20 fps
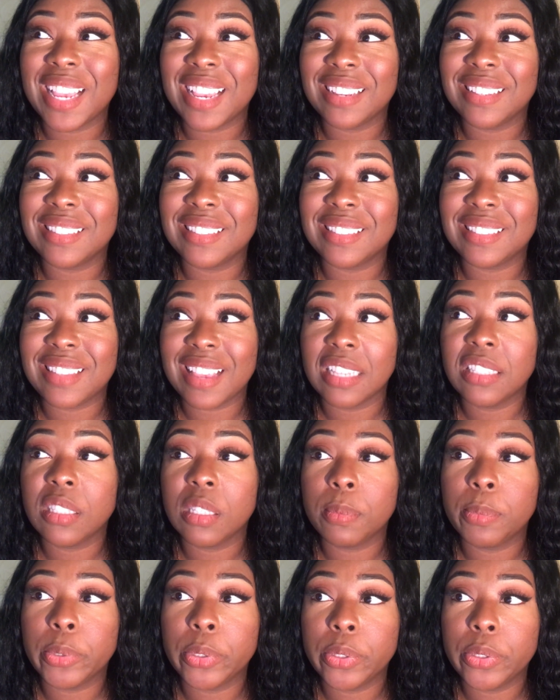
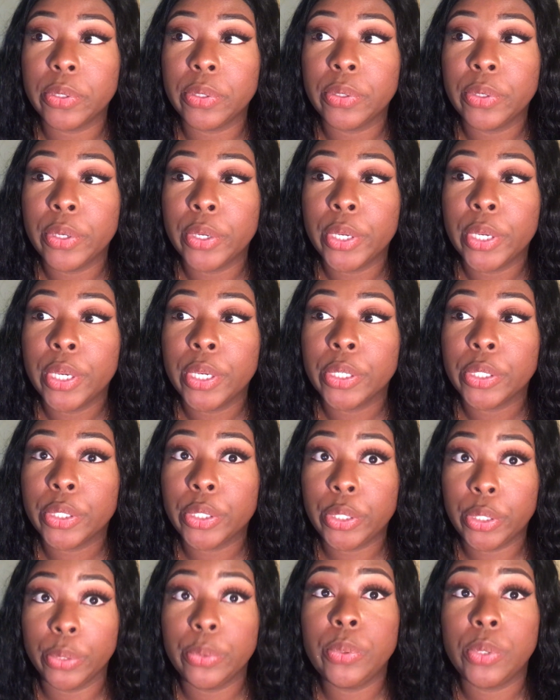accessible
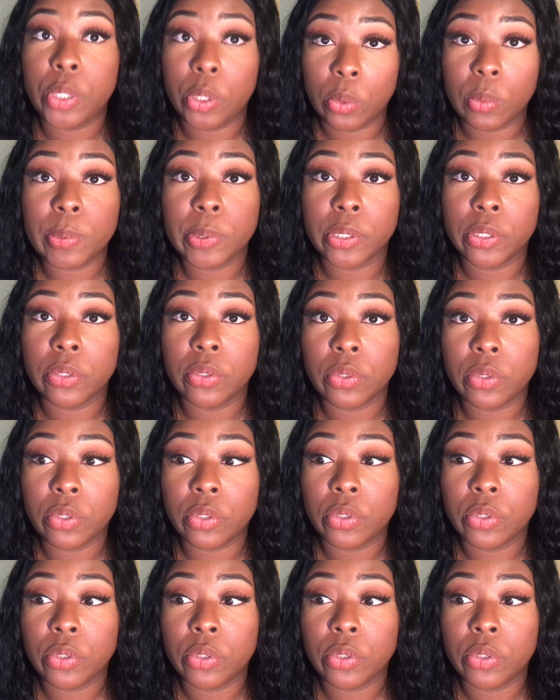YouTubers